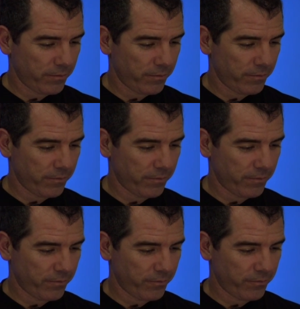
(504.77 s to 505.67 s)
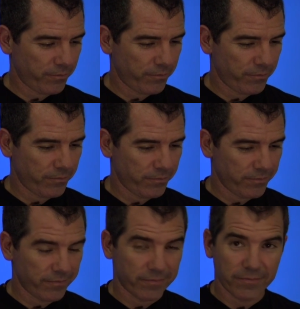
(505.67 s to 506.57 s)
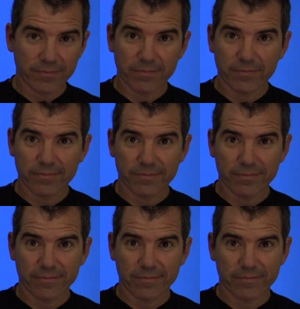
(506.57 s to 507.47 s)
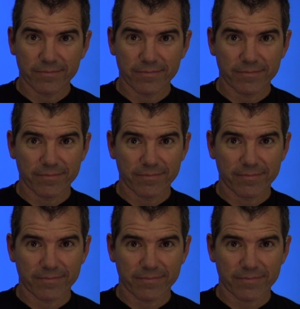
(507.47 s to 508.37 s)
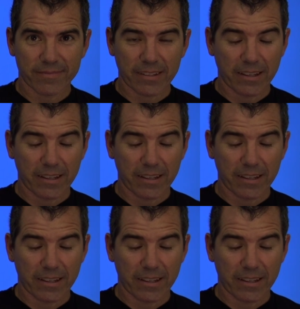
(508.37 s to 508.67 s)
(no one is talking)